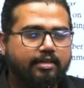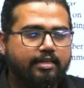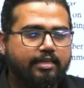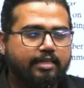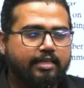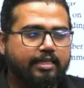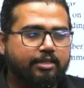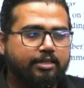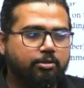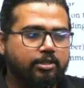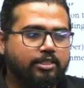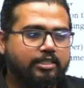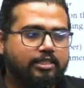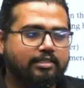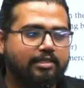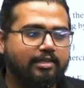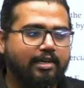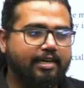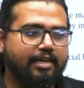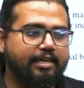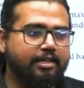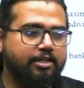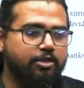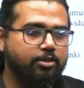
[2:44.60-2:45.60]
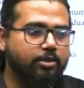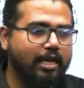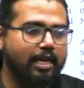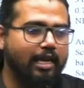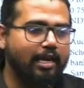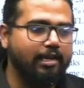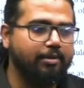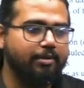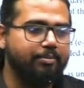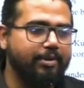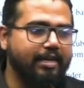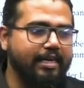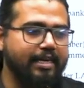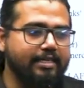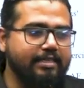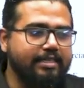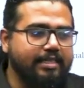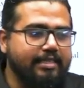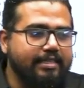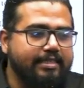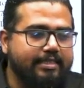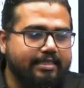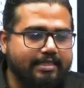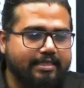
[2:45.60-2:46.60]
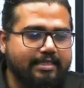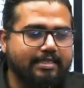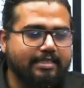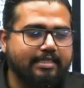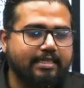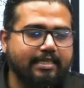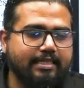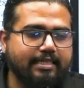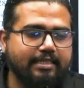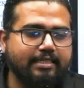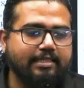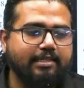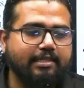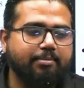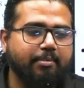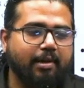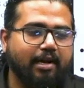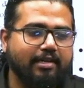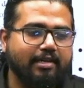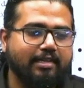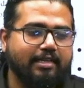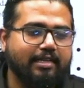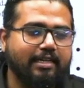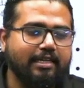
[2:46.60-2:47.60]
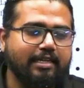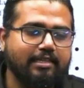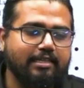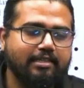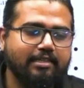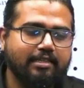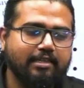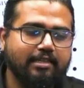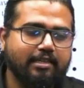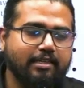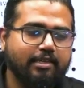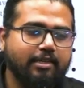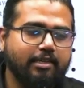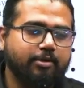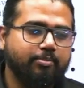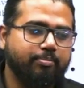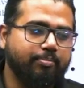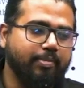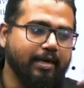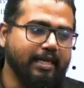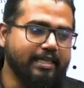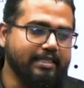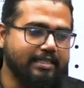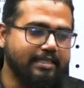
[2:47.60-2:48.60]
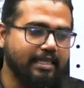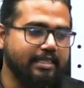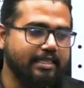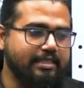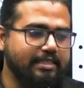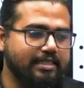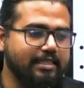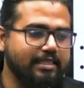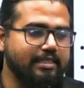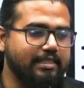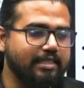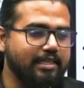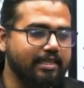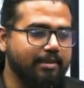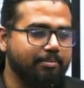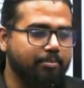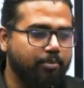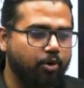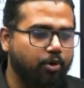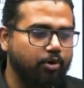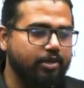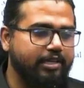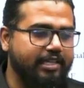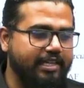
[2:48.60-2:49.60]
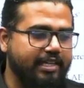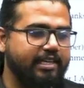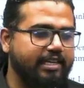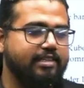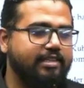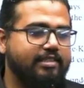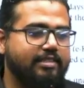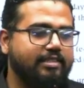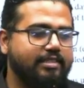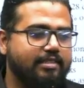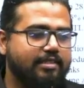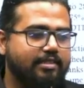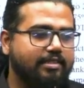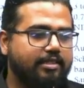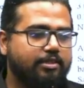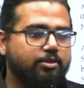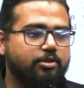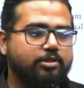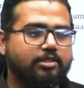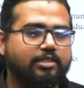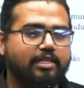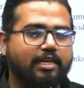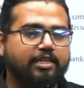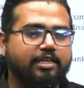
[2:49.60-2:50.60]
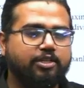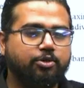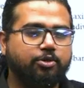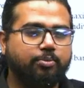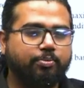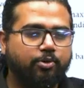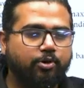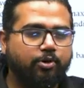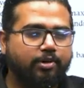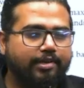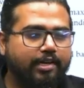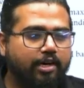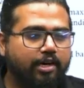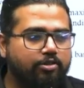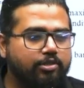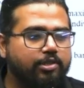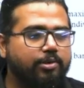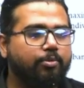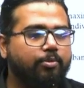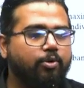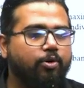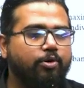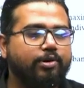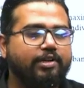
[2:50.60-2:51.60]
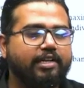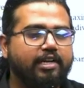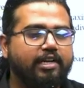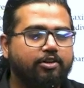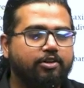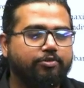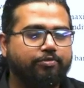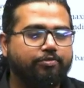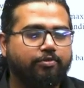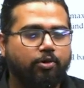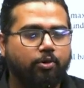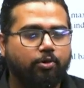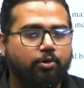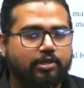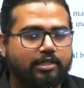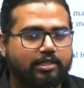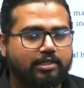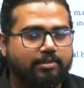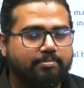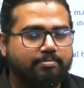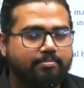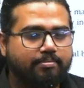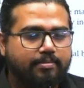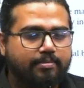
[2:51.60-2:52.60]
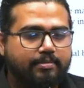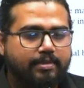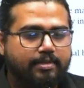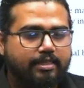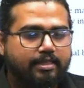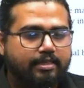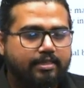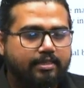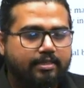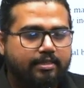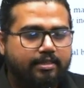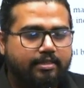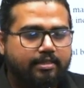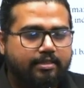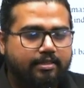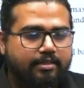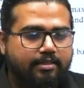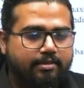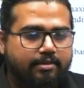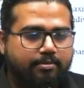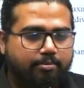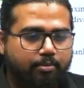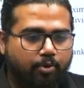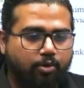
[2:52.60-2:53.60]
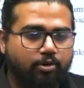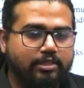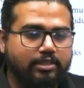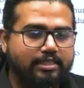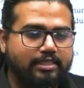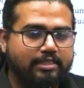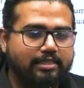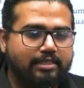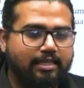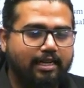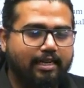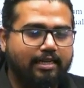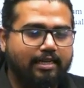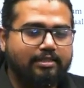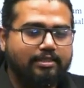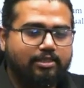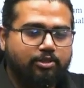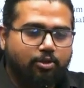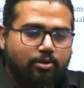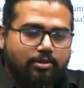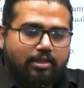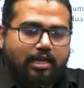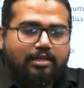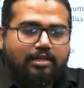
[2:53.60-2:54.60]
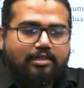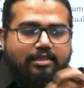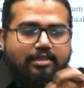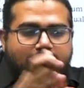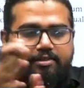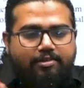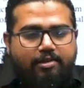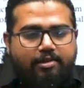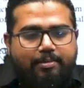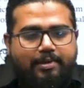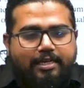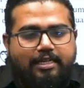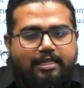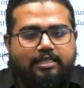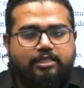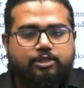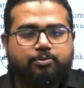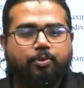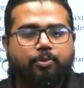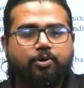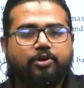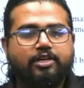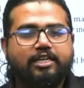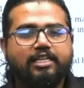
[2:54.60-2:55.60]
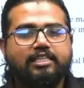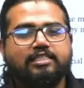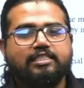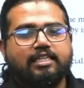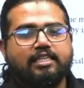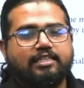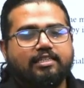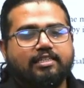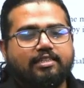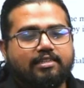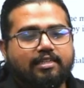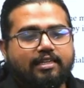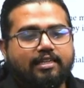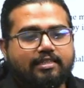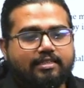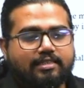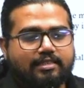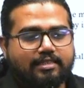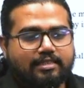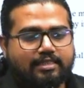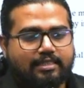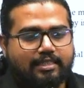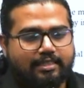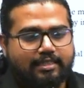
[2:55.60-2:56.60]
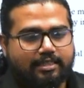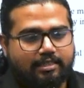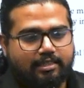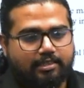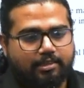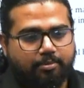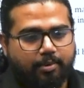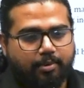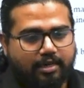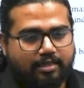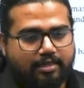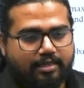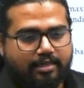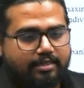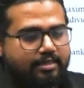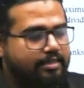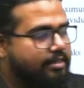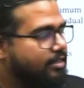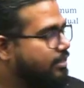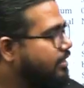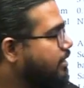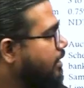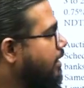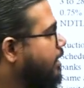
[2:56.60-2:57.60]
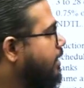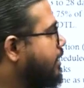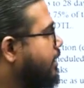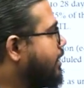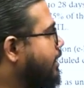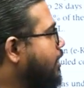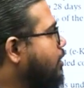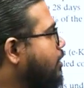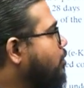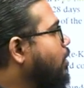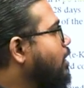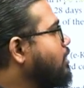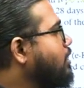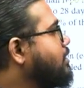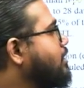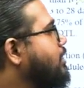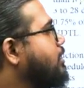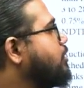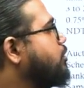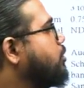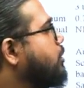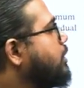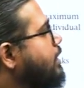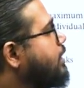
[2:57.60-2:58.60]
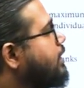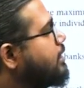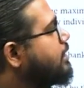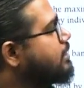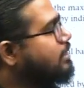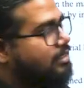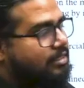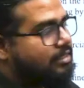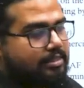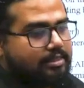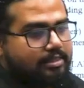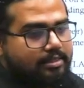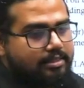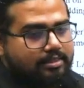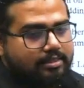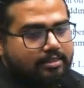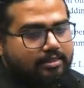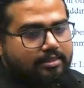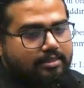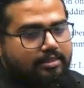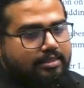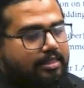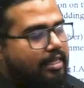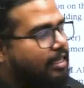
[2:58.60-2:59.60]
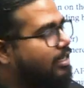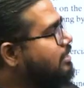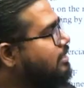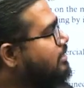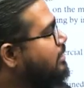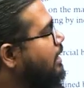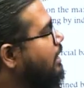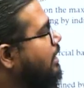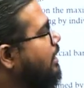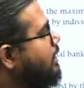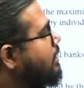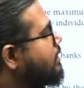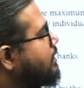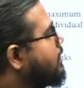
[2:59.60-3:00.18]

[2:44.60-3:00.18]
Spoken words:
It was trying to calibrate the interest rate in the market by changing the bond yield. It was trying to pull down the bond yield of long-term bonds, and so that there will be corresponding change in the interest rate in the market. Here what they are doing is, they are selling